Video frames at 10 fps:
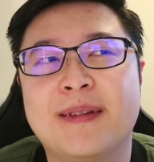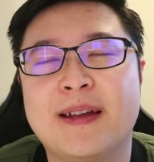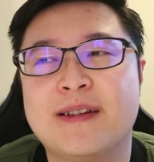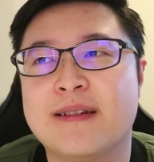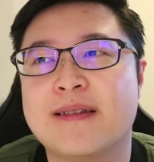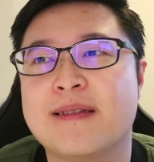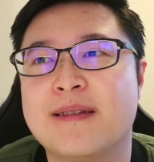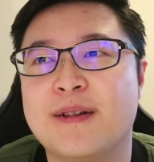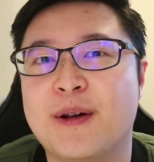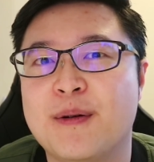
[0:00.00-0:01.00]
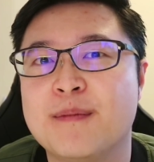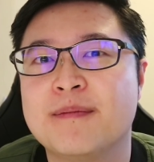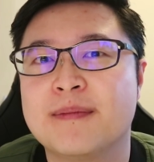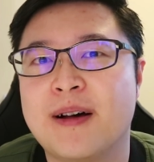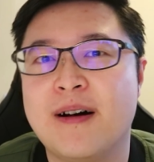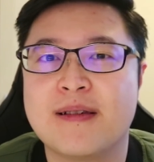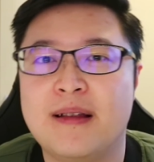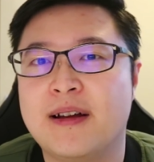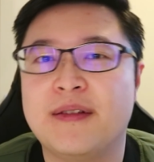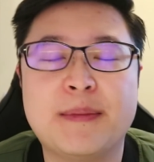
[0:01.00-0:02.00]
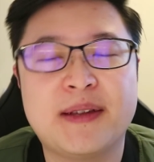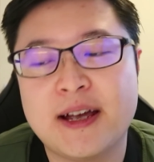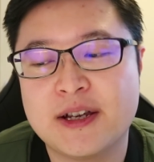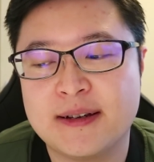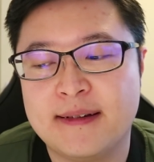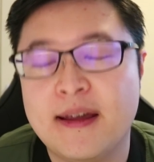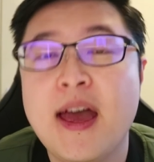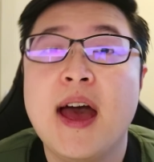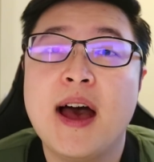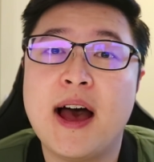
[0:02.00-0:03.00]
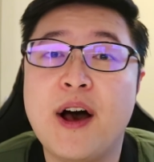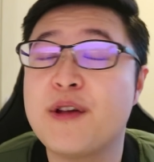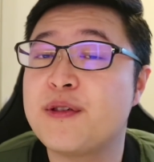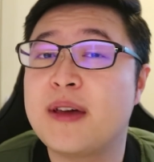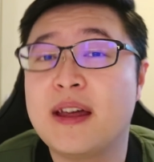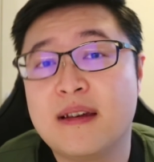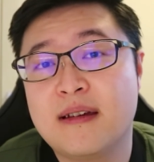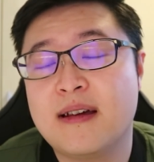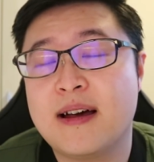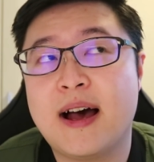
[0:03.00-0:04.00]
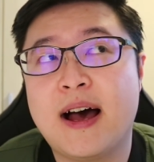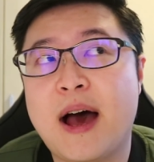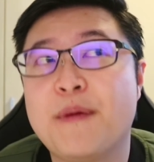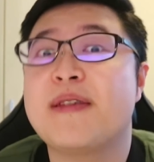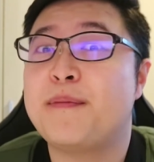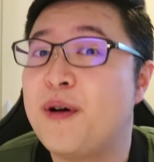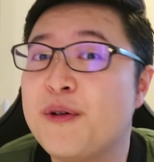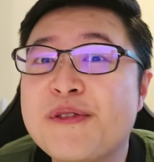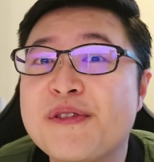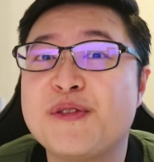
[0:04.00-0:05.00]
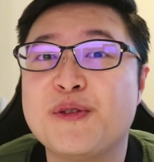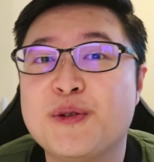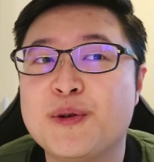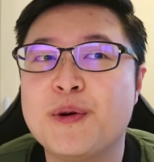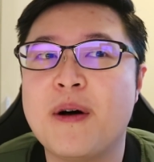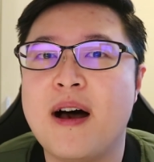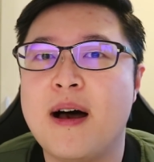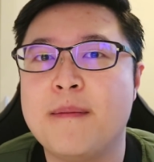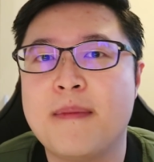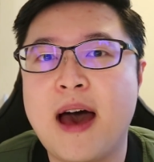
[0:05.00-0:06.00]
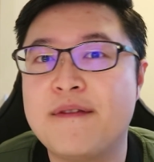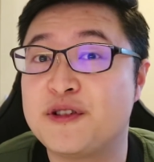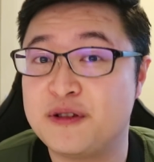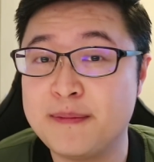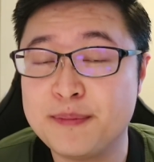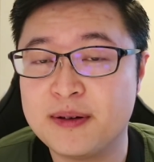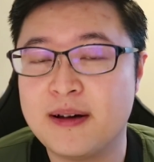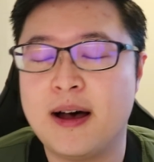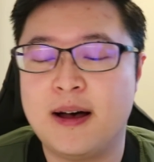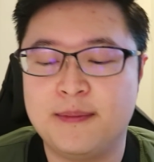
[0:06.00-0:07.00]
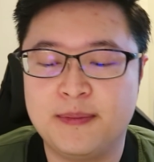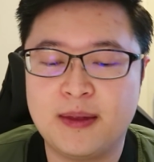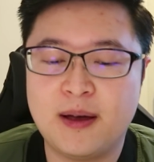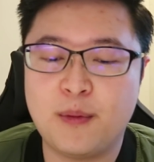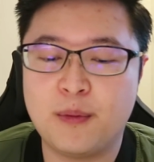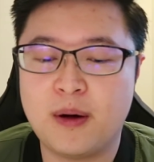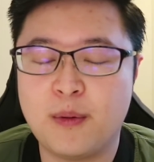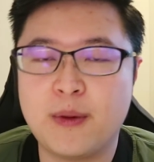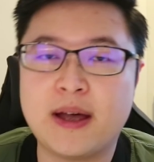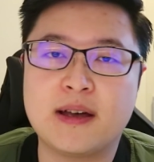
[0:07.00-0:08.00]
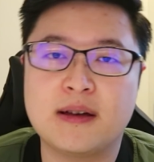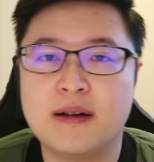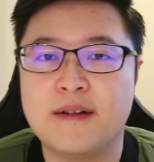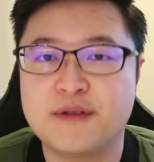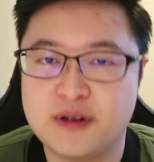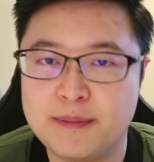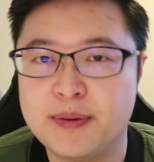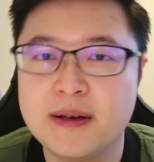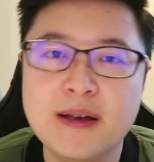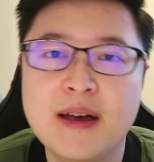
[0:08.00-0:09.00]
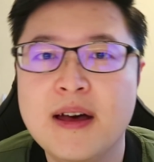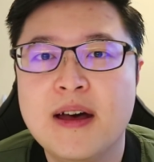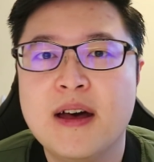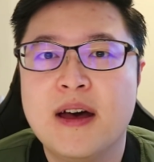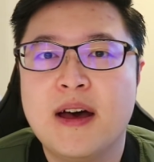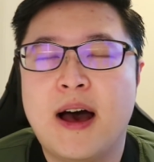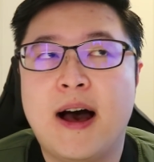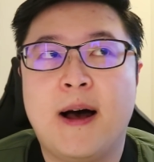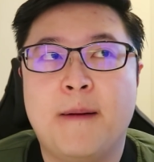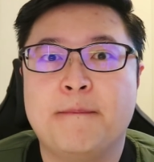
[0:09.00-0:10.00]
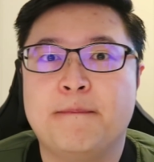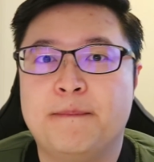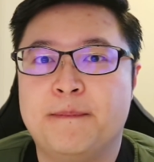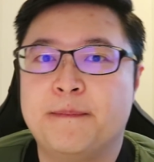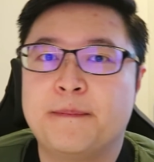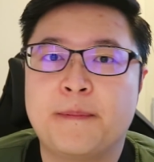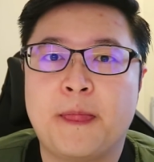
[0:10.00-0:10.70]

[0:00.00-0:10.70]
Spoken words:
It just, you know, caused a lot of limitation. I also can, I was supposed to have a trip, a week of trip, to